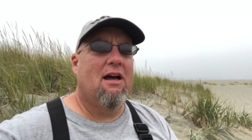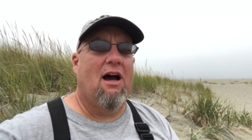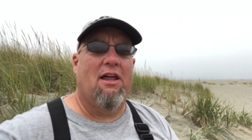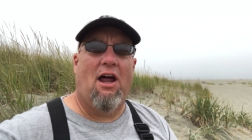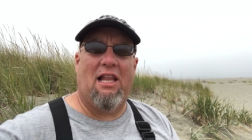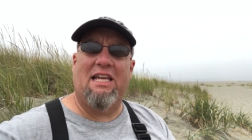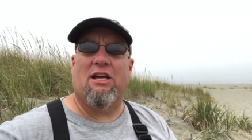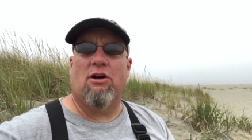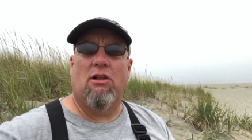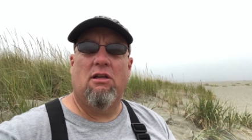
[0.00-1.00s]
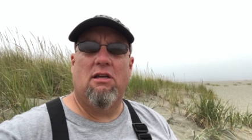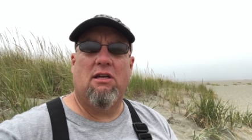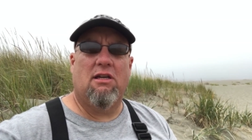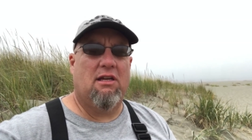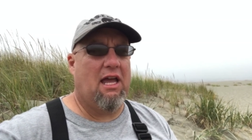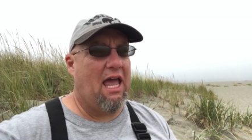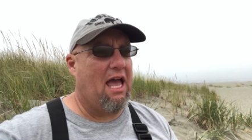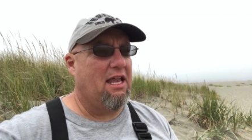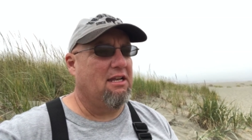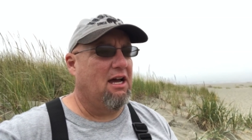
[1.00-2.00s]
not legal,
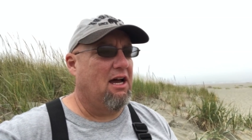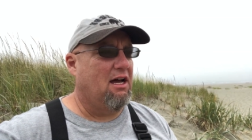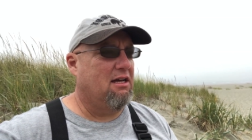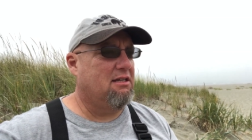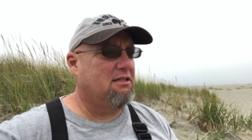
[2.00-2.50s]
and I